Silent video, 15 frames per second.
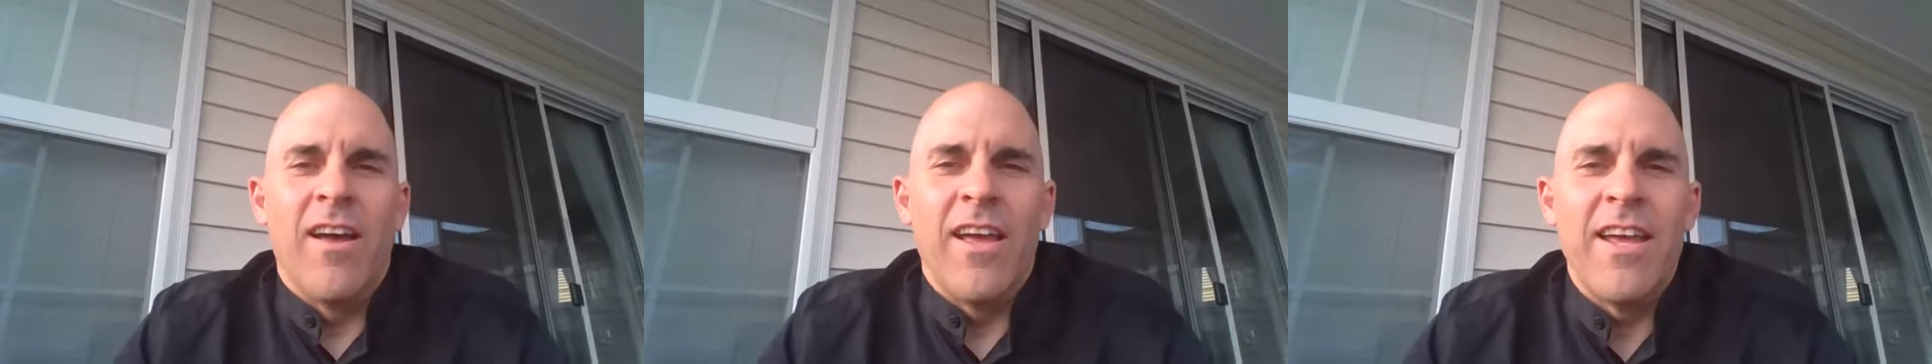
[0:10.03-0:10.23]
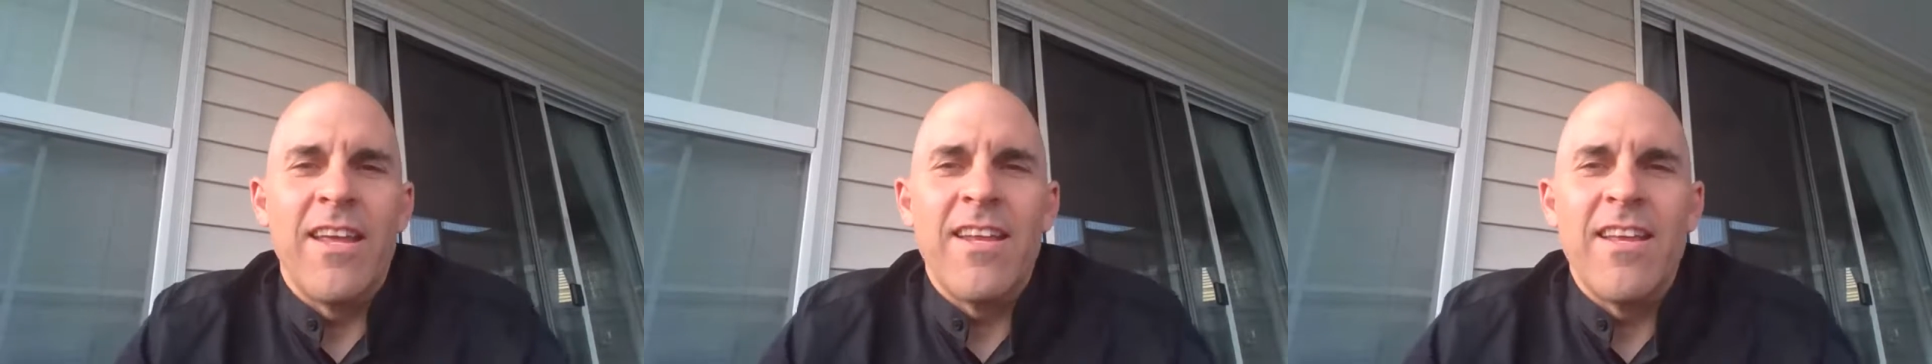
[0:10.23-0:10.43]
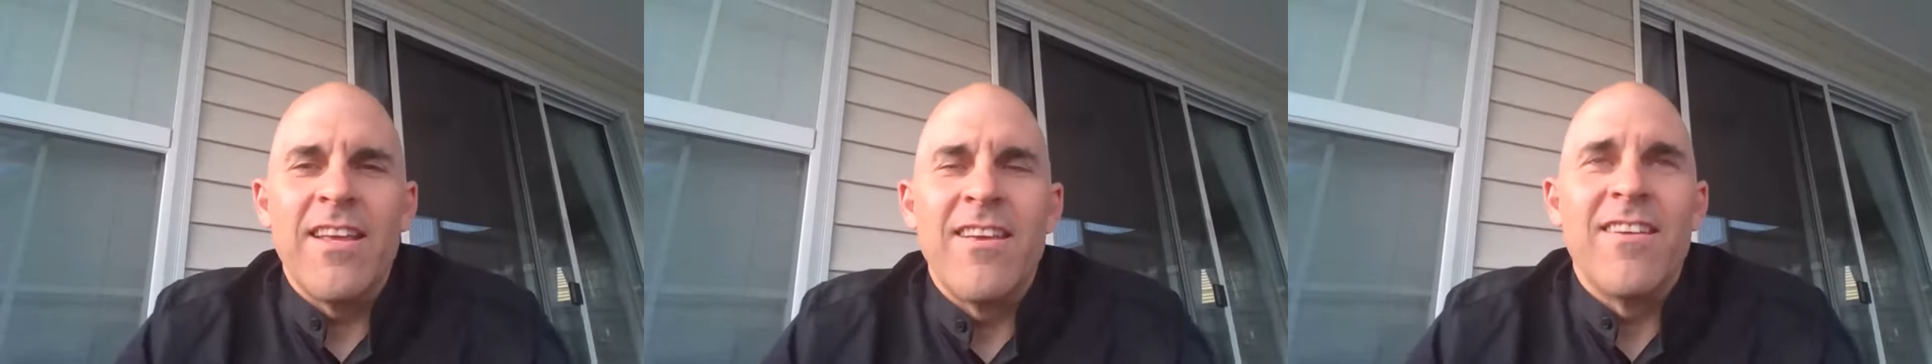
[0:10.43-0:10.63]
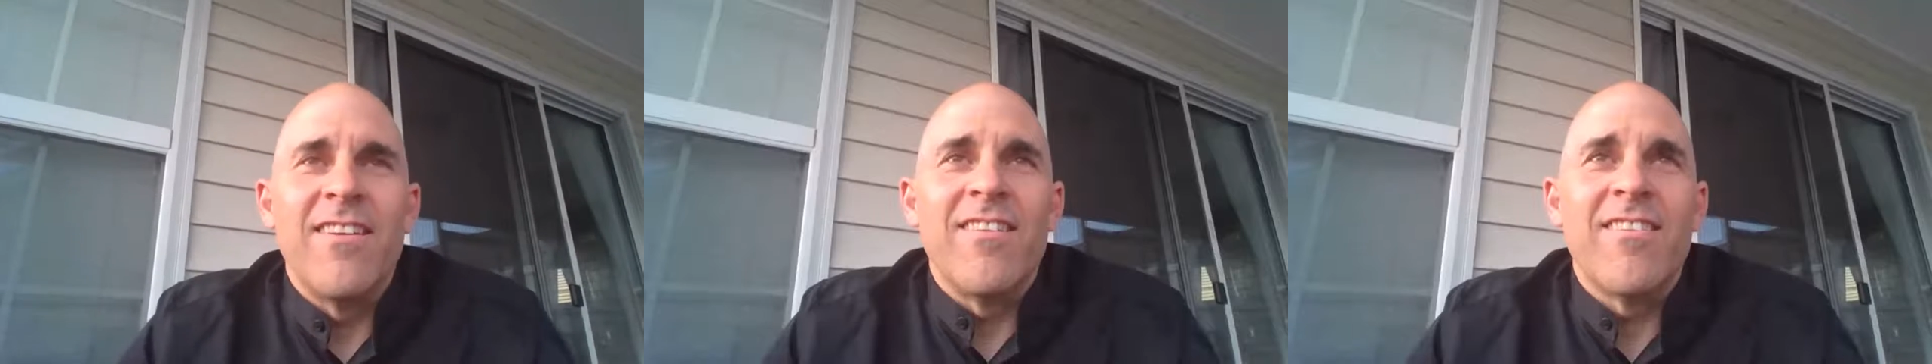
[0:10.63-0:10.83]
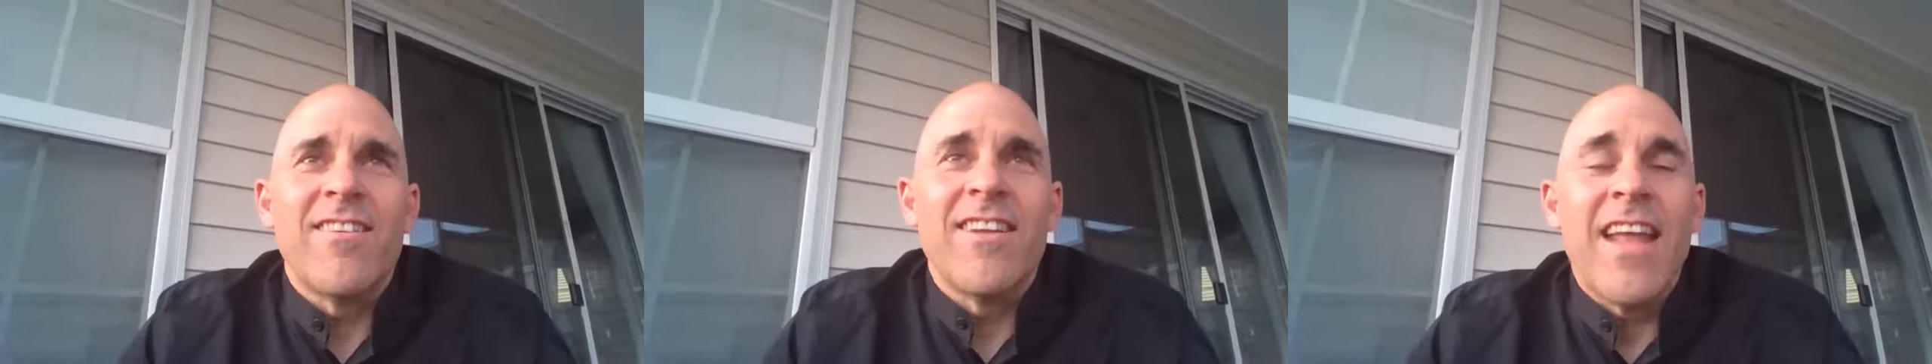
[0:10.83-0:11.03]
It
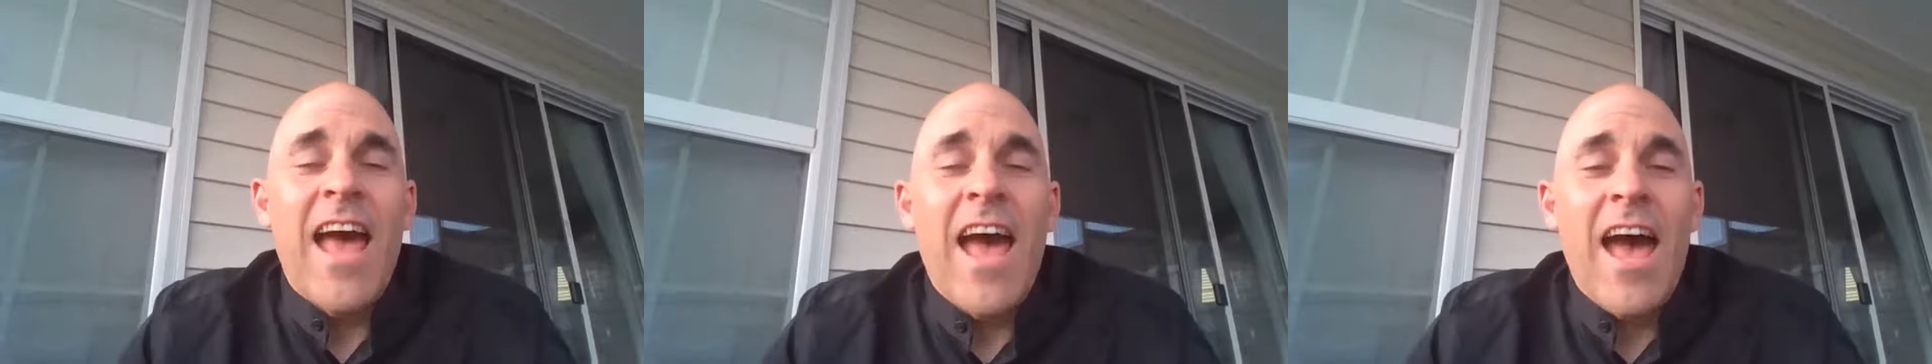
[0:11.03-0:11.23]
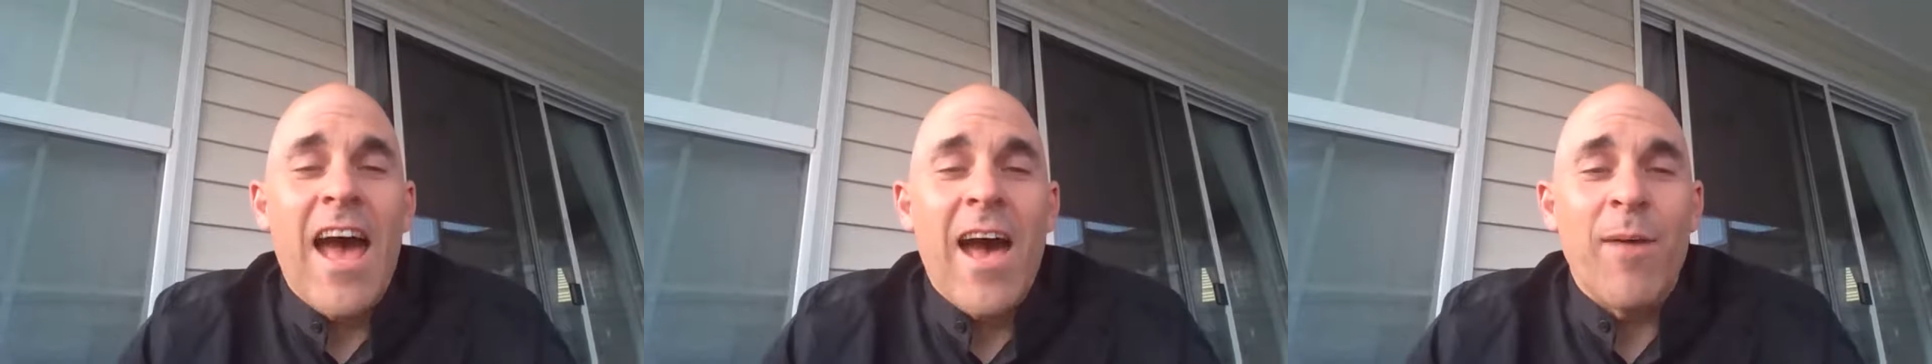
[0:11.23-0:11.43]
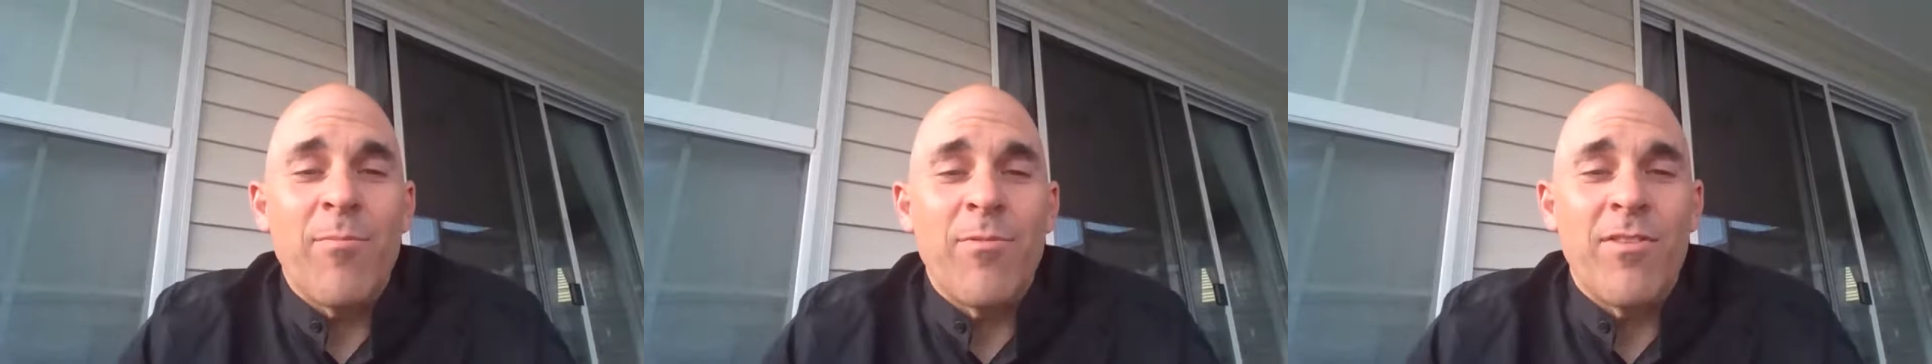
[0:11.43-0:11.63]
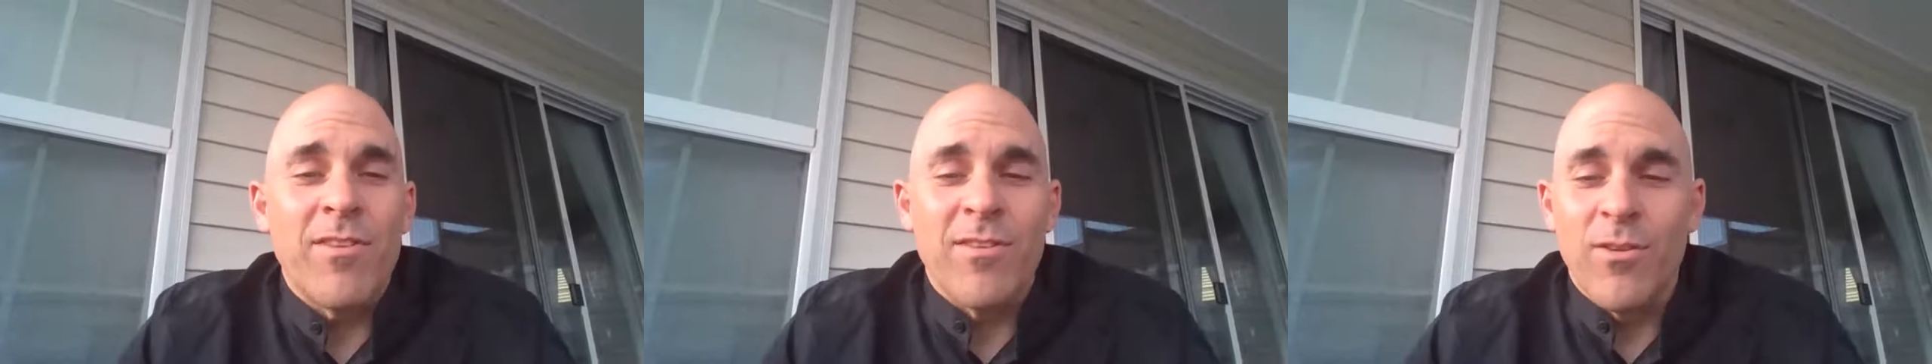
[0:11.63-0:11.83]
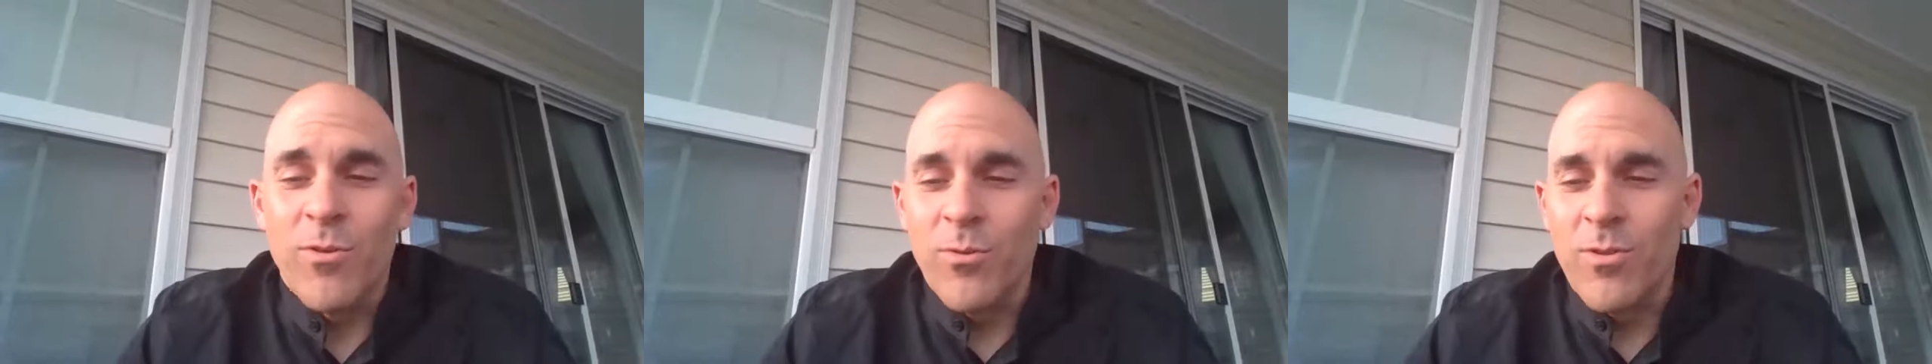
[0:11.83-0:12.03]
is an
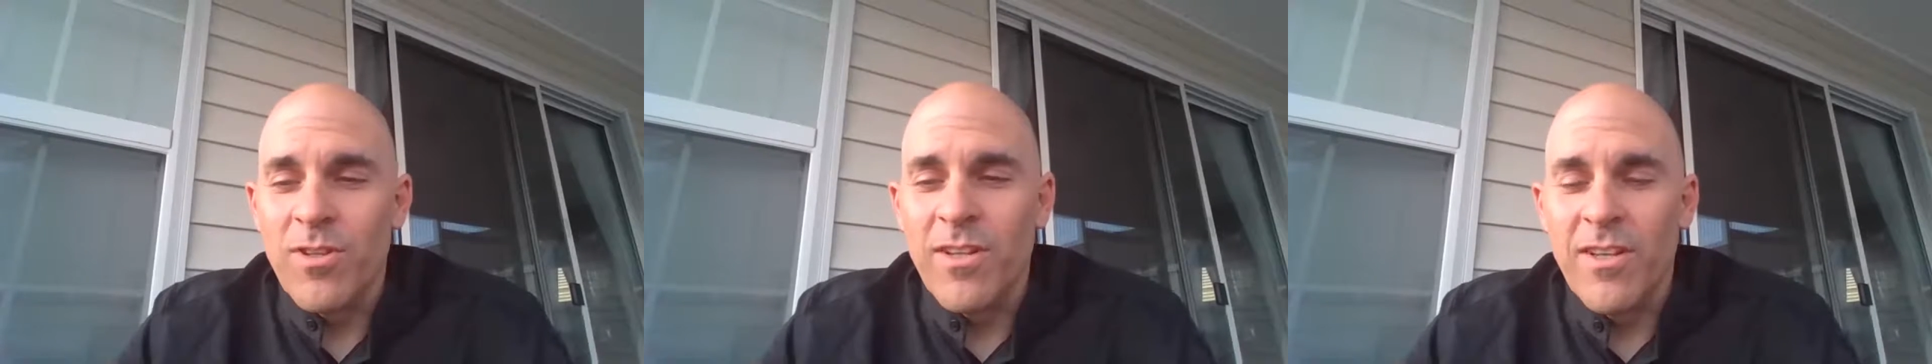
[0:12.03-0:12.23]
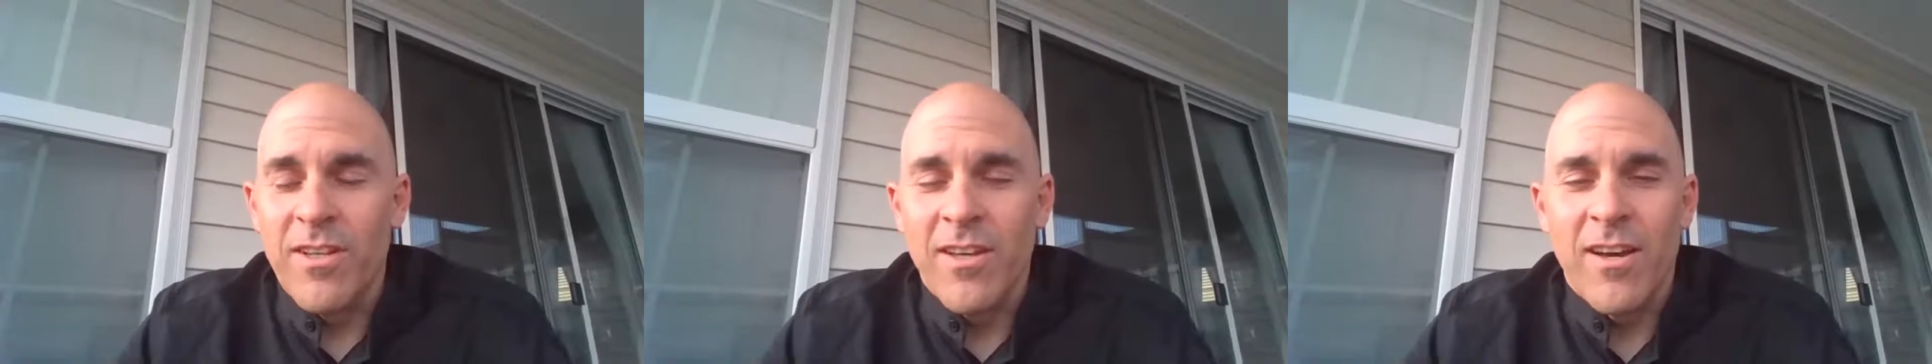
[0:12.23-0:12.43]
absolutely